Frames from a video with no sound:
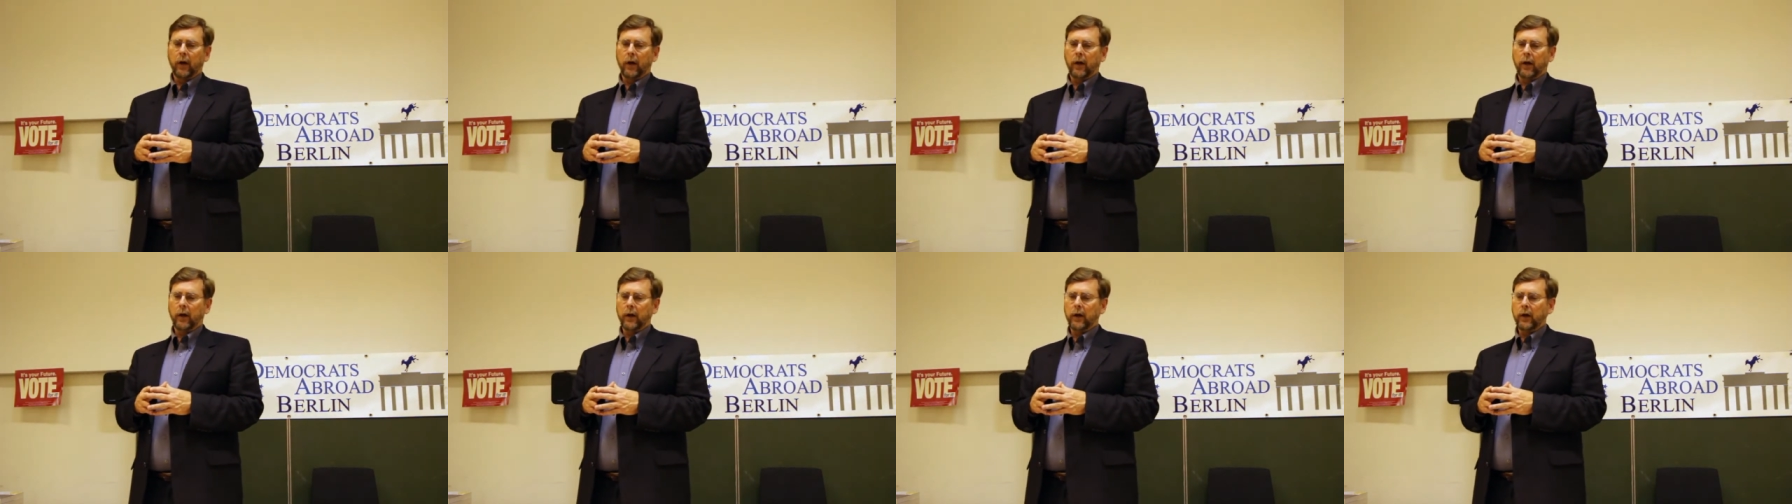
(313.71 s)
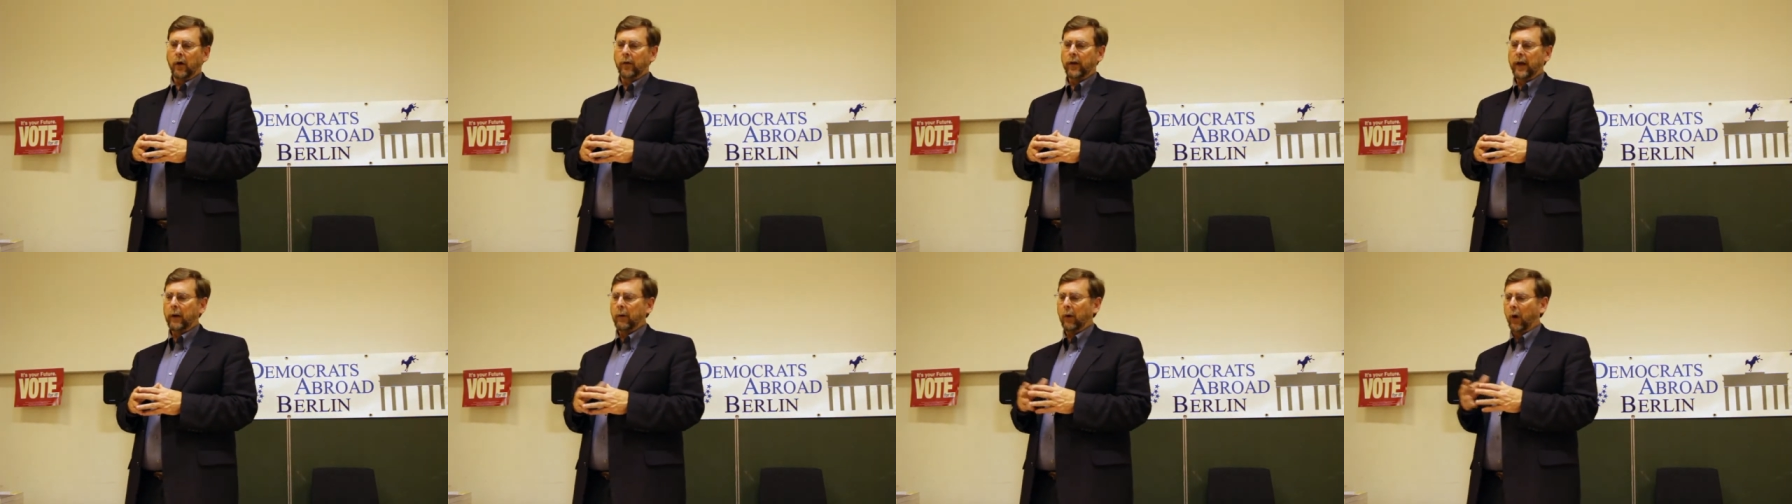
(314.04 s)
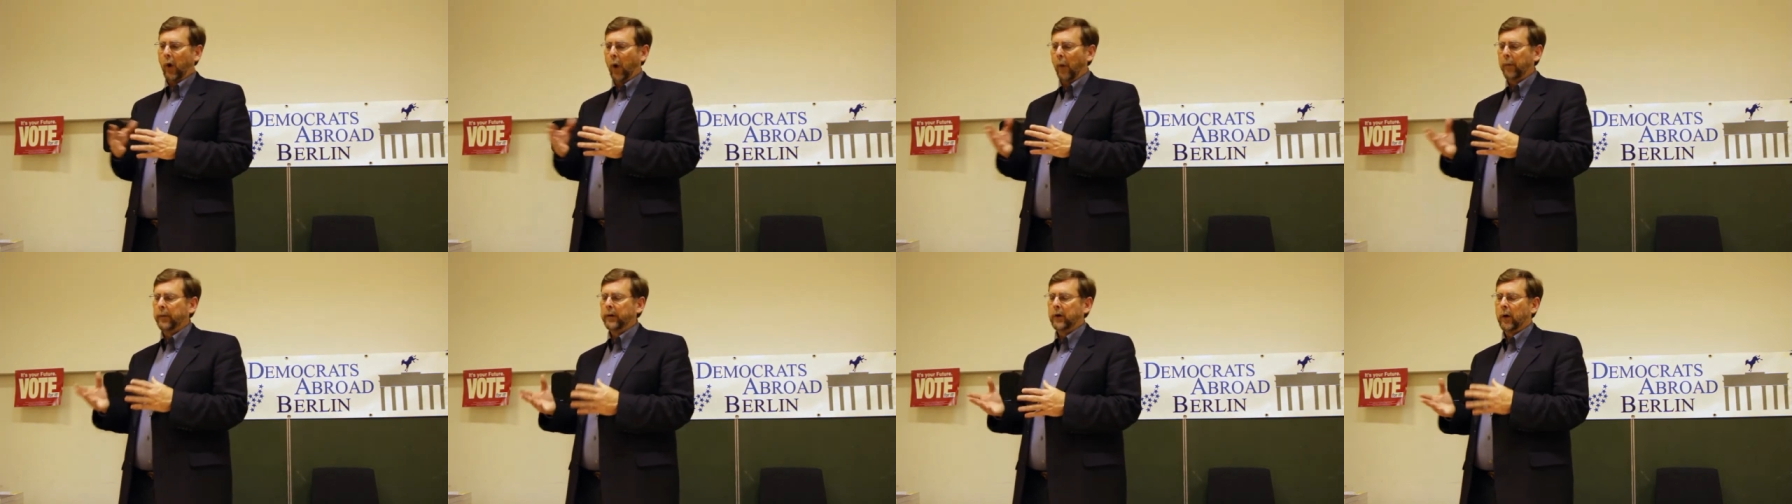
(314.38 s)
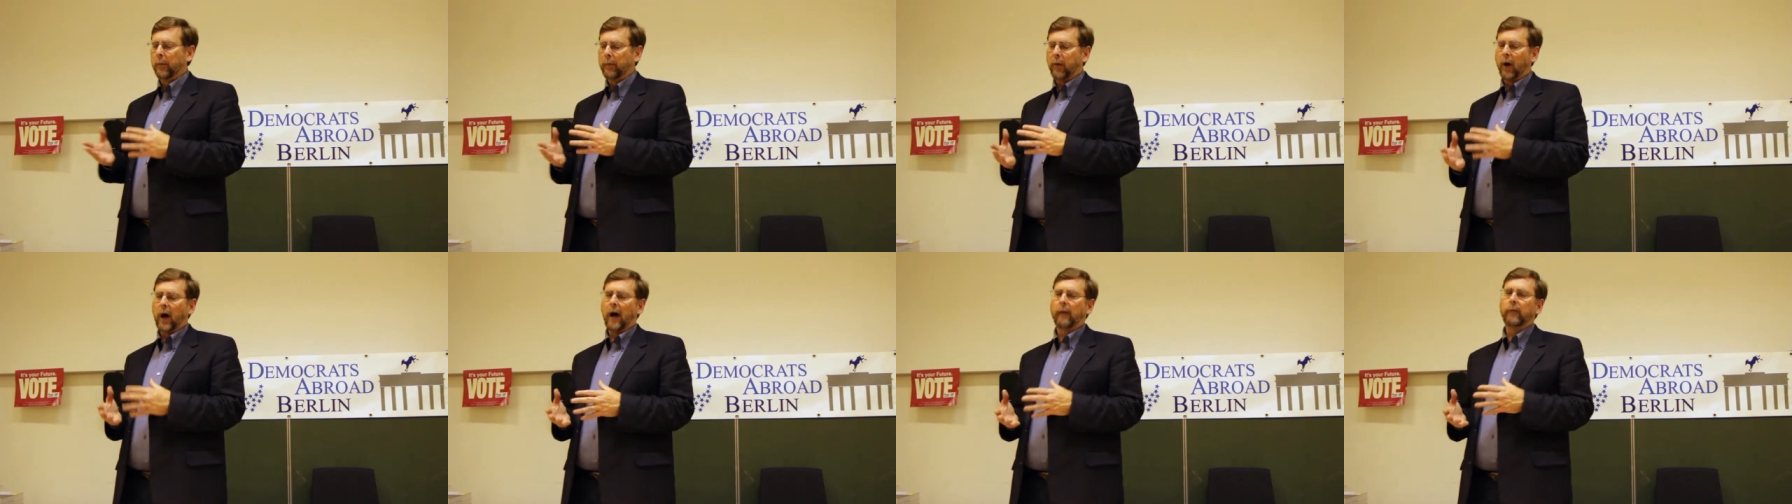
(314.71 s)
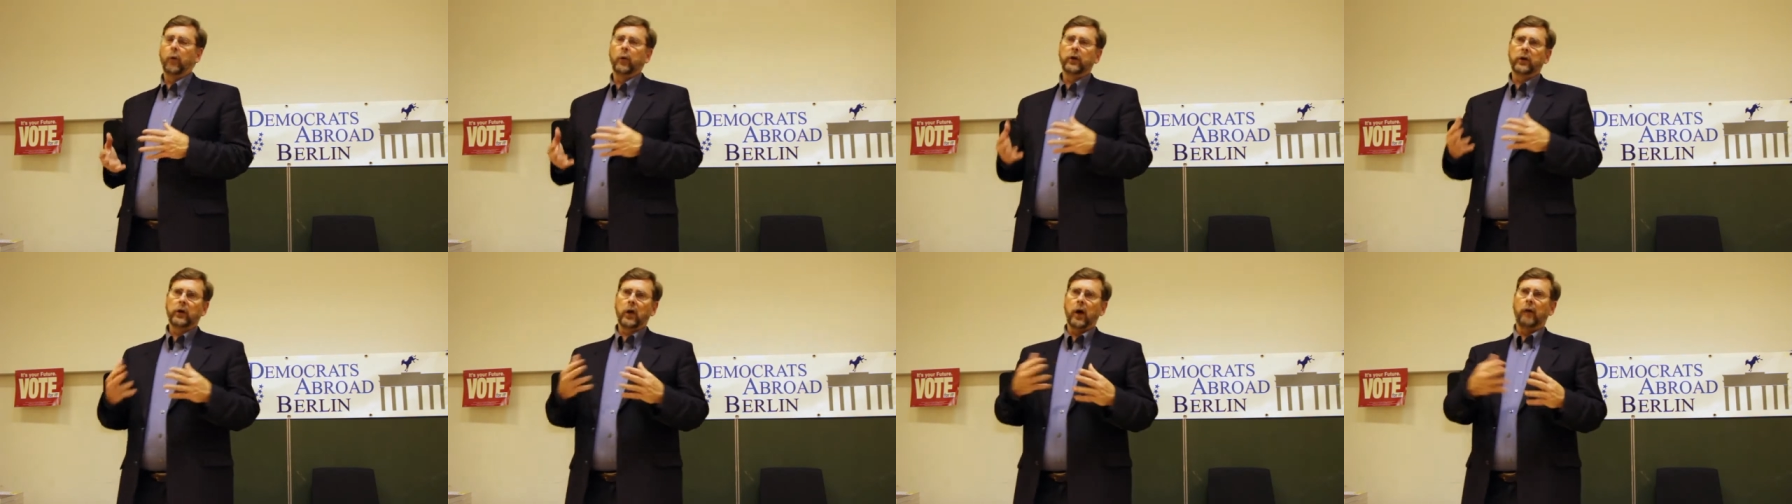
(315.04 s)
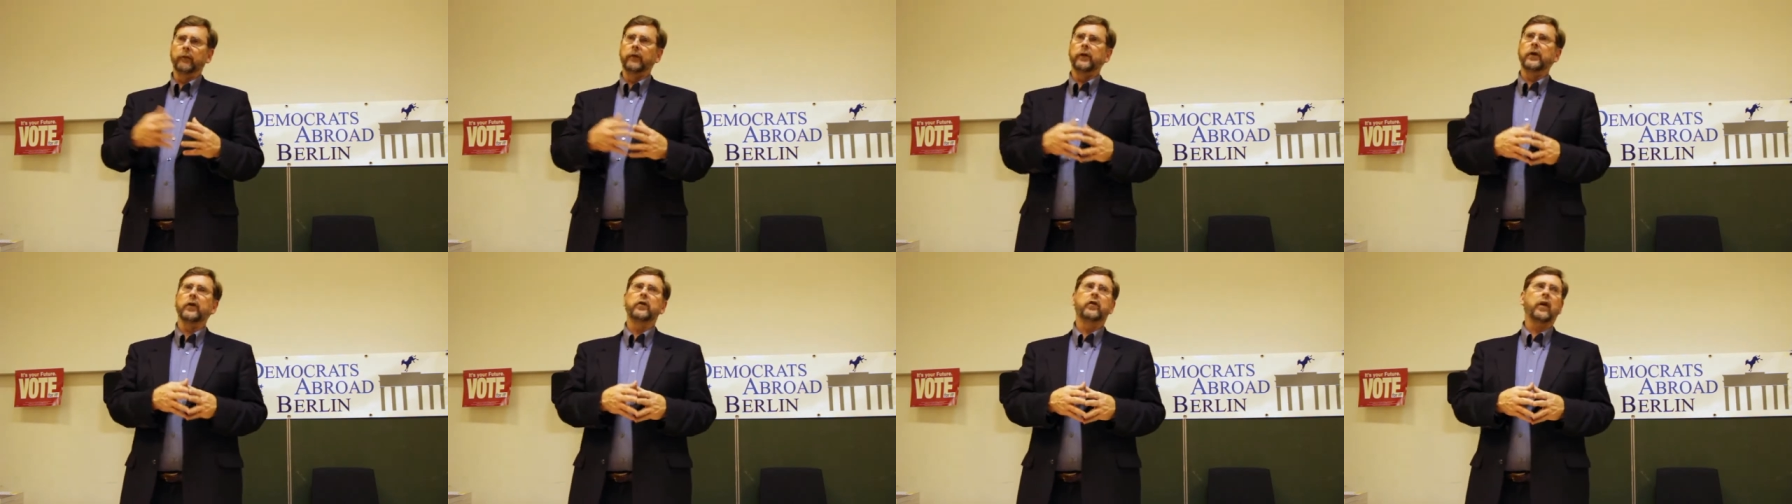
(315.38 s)
you know, they were hoping Obama would come
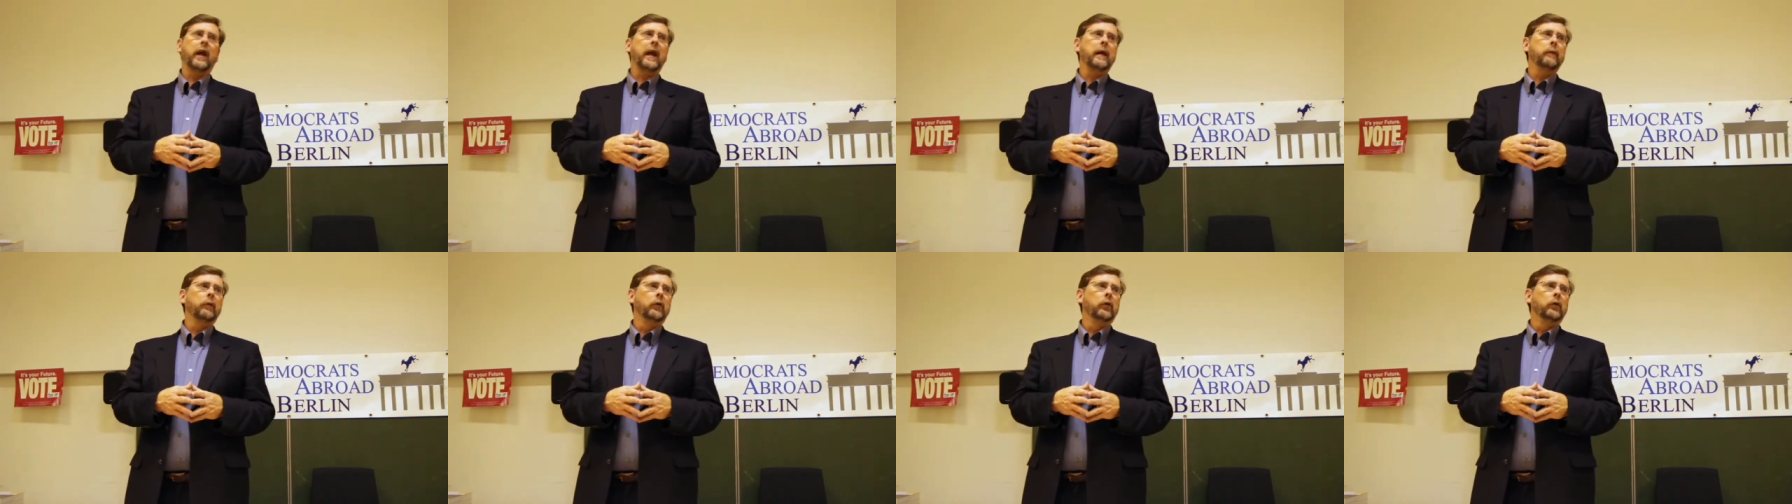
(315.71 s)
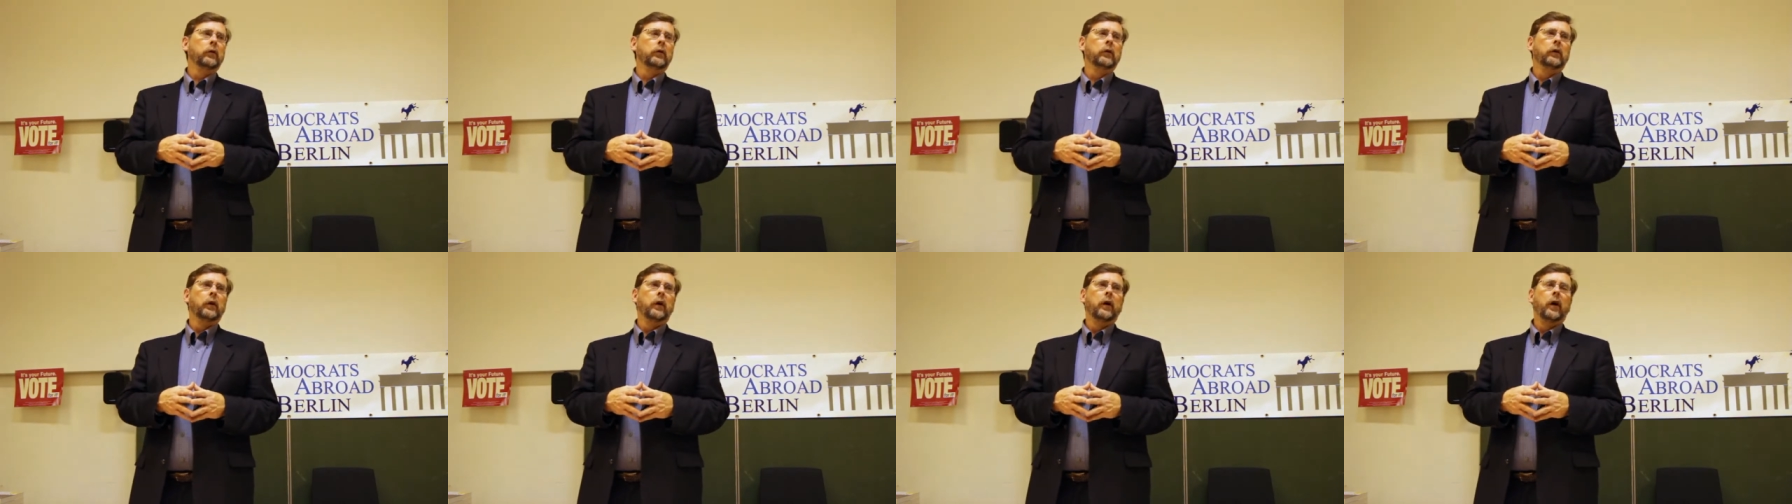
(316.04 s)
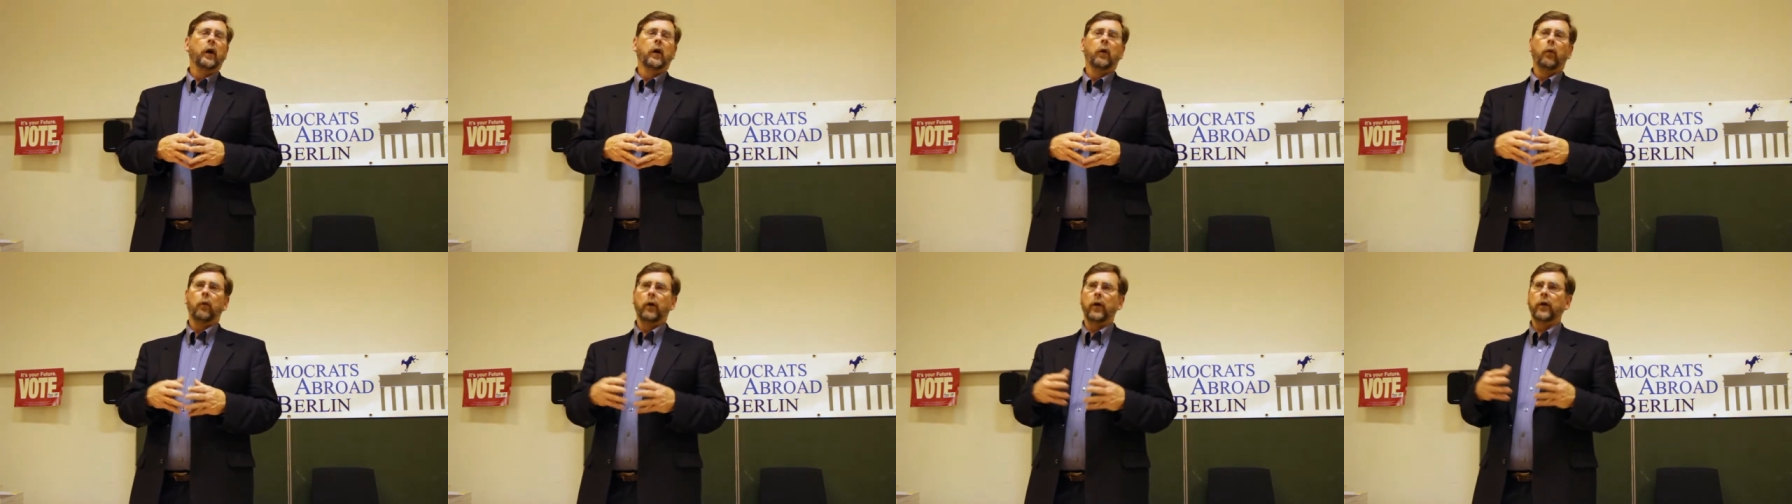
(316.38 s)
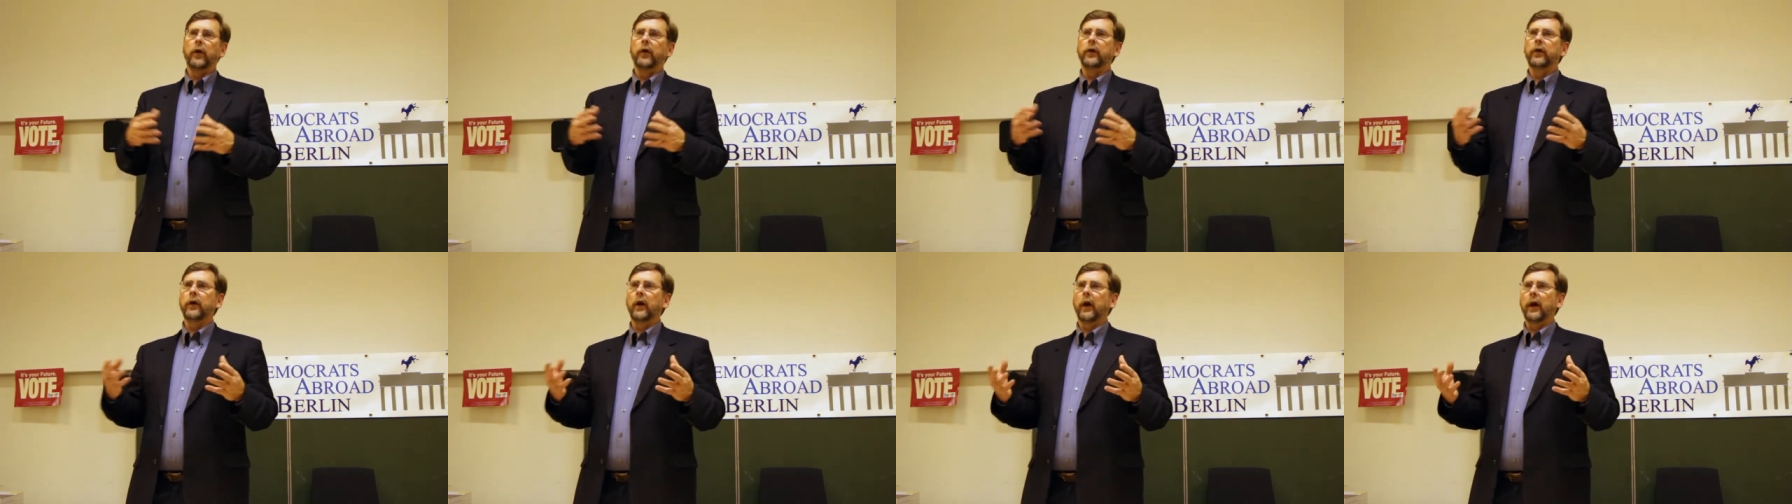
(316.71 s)
to the table with a,